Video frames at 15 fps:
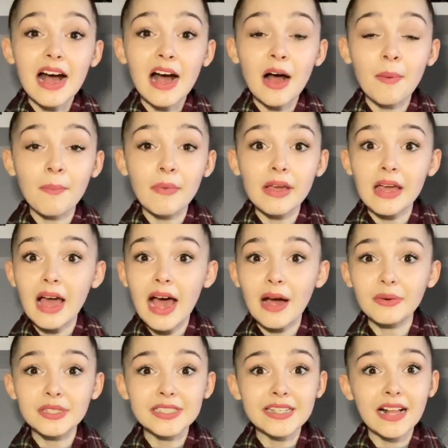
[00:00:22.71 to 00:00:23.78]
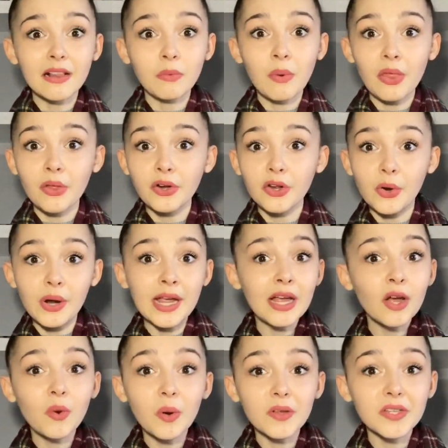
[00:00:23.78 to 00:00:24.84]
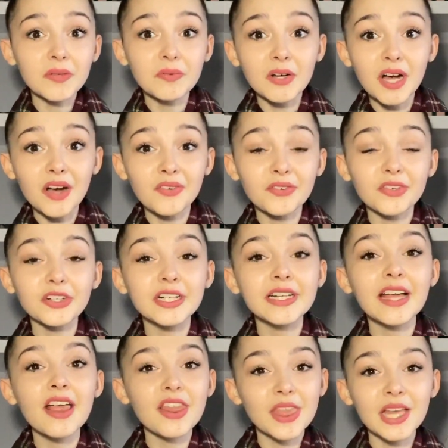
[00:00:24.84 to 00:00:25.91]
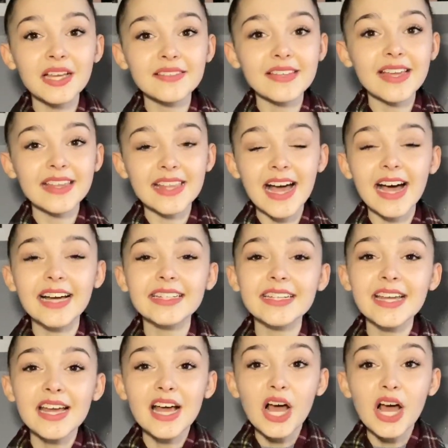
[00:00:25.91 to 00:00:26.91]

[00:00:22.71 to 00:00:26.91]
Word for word: um, how to tell whether you're in quasi-recovery, things like that.